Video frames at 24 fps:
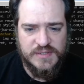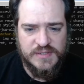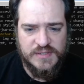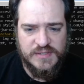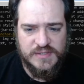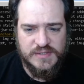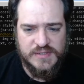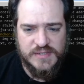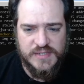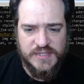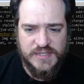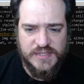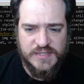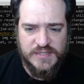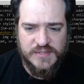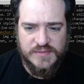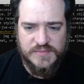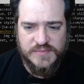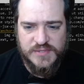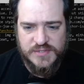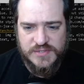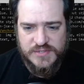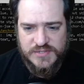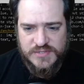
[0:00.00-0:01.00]
The
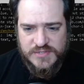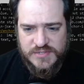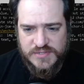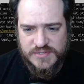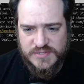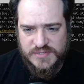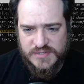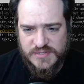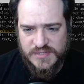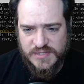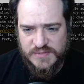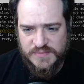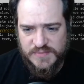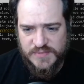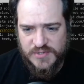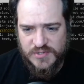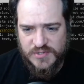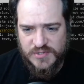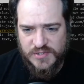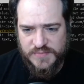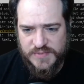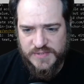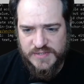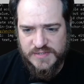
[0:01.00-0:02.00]
image, so let me
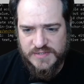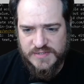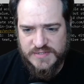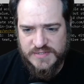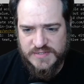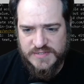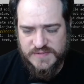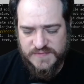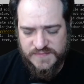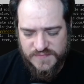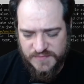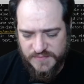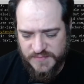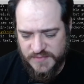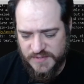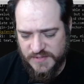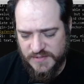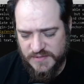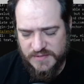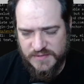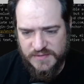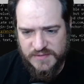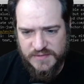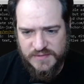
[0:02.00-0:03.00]
copy this from
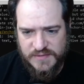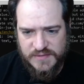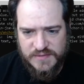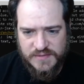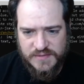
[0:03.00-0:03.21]
here.